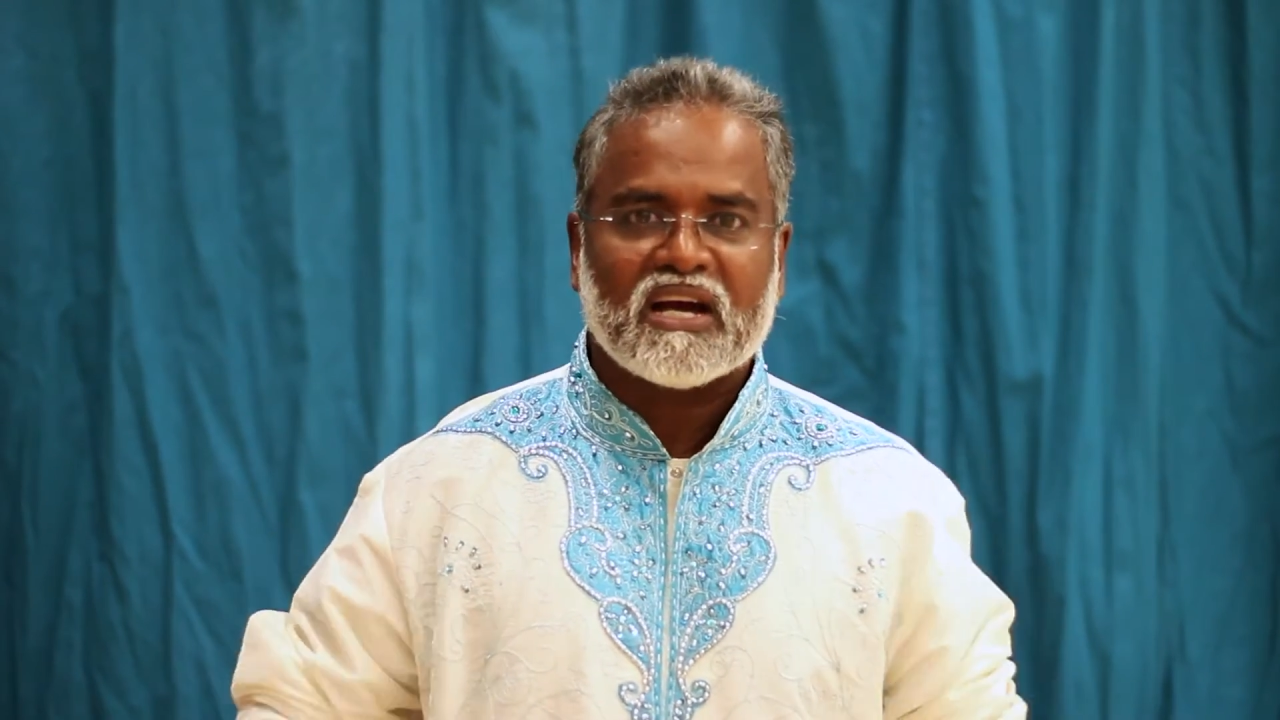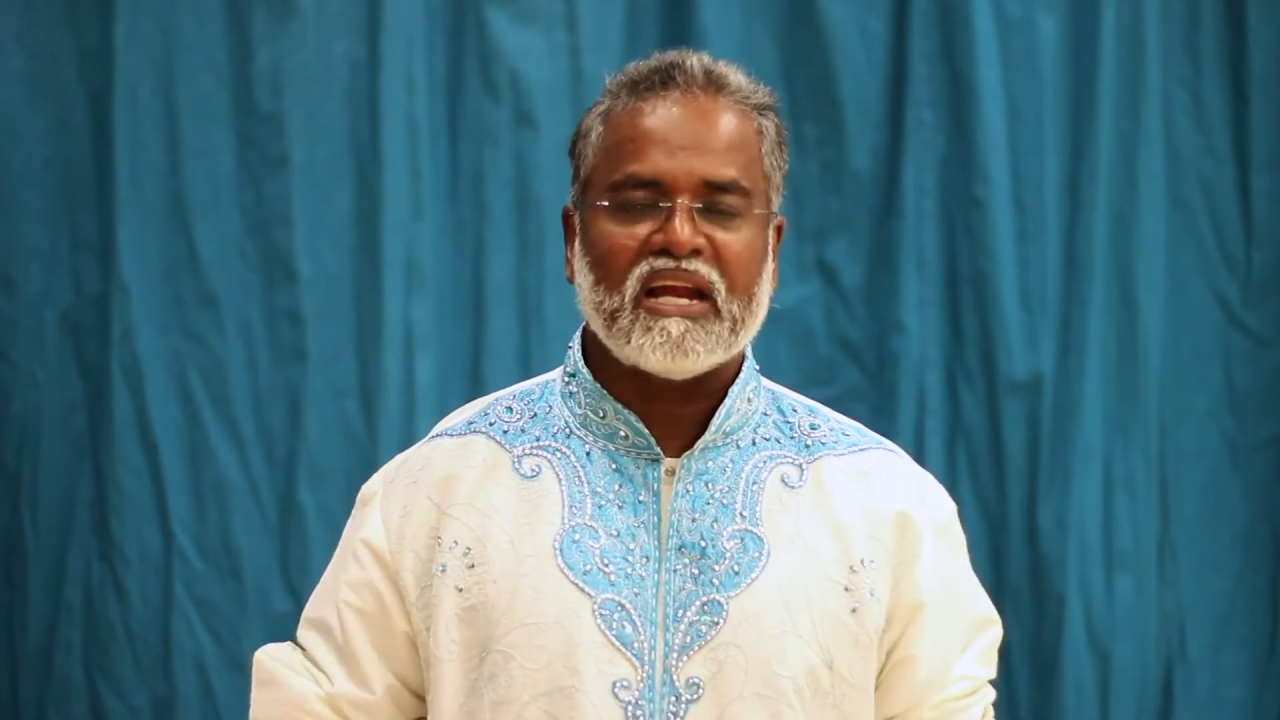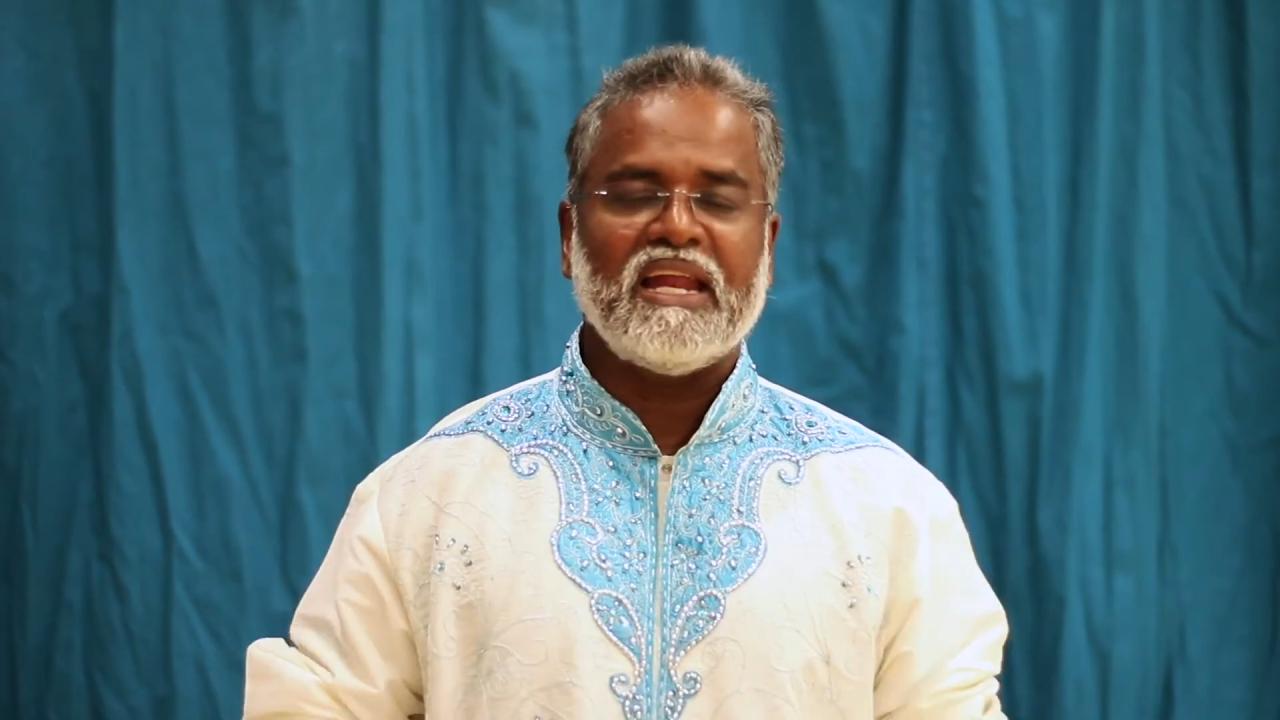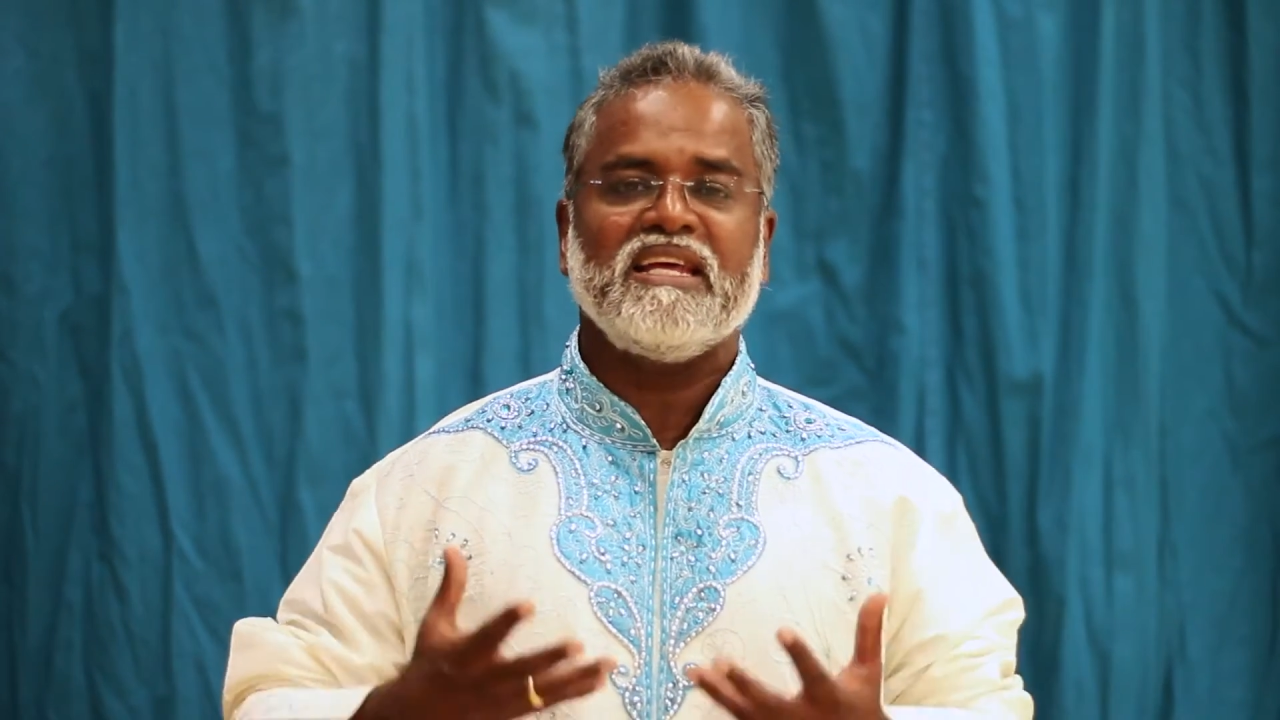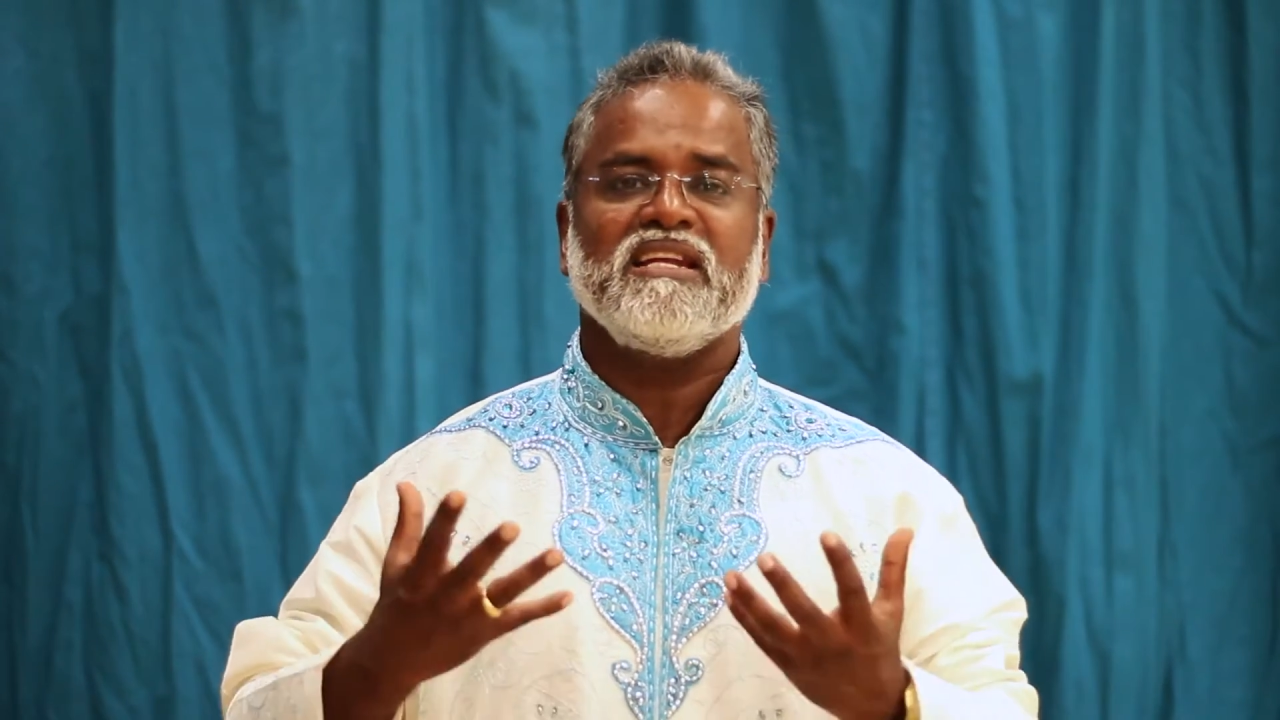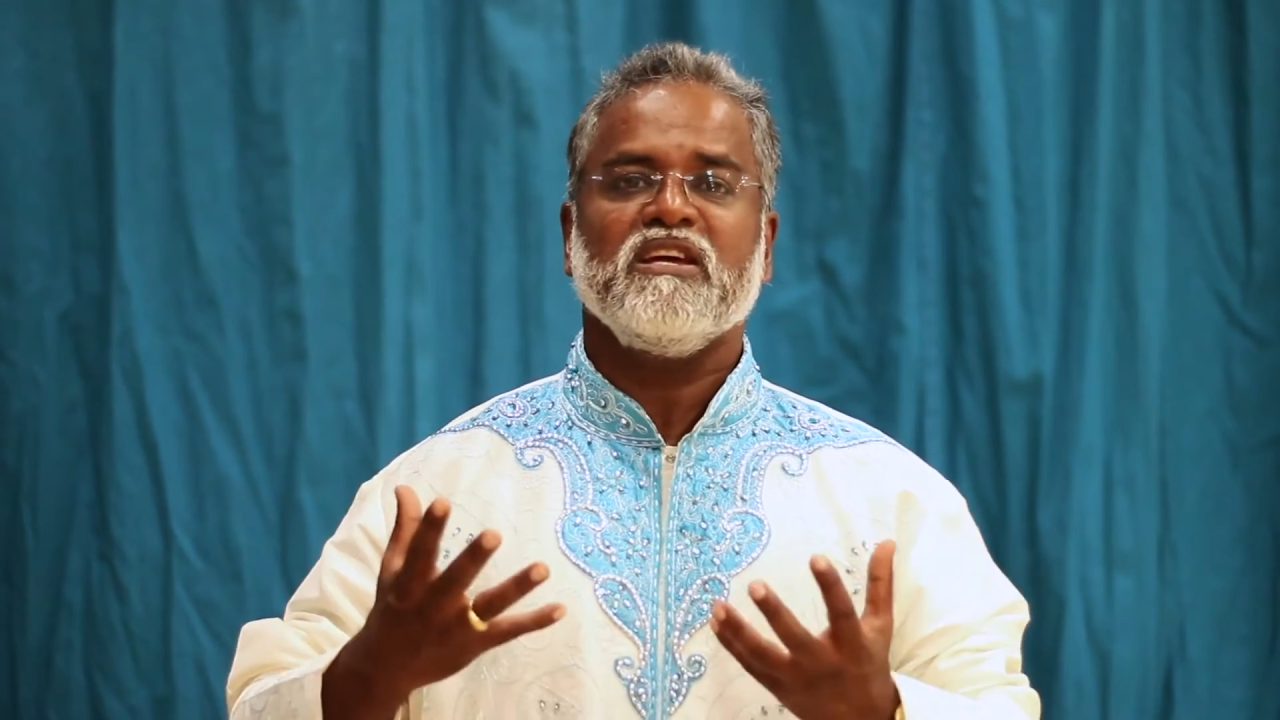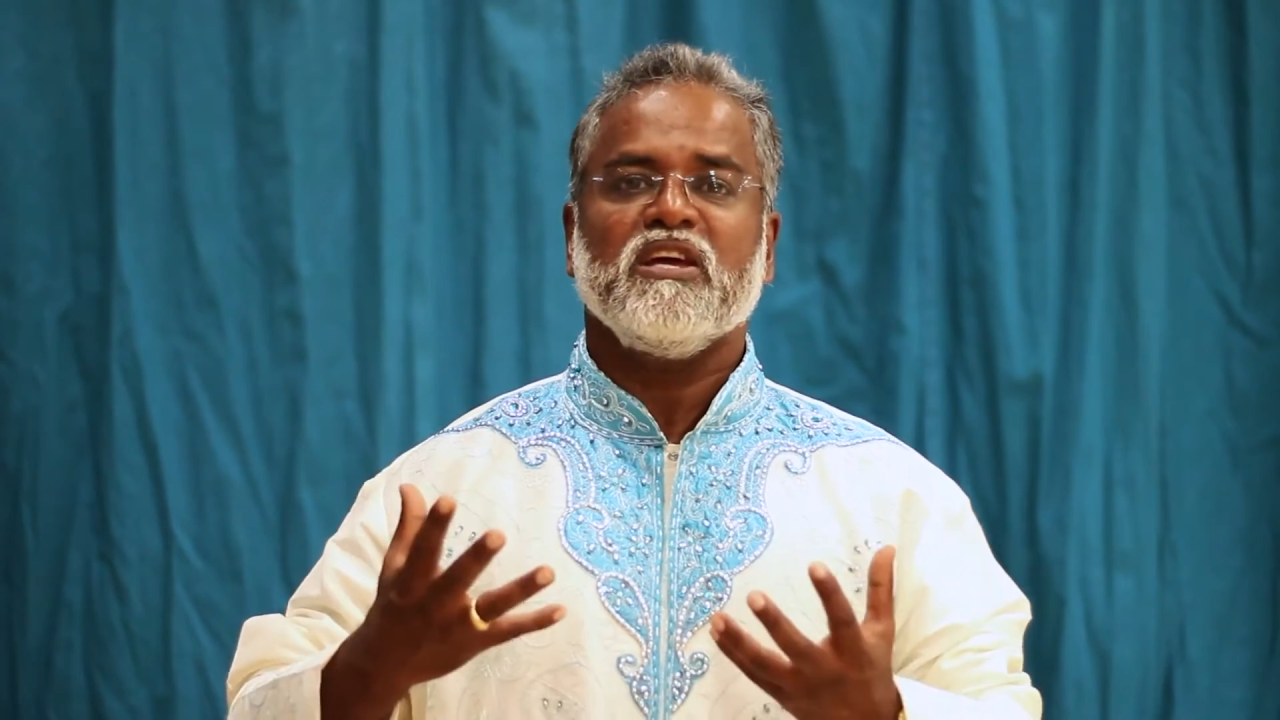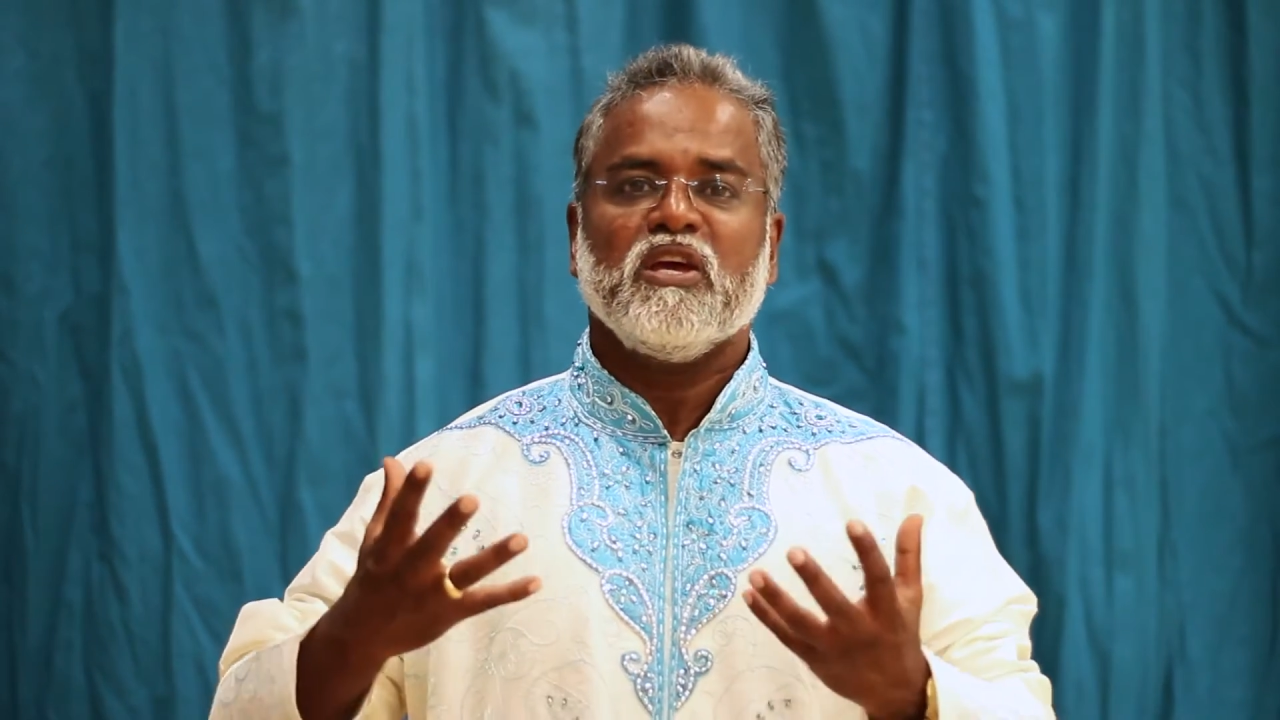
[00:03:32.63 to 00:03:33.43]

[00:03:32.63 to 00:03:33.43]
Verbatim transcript: claim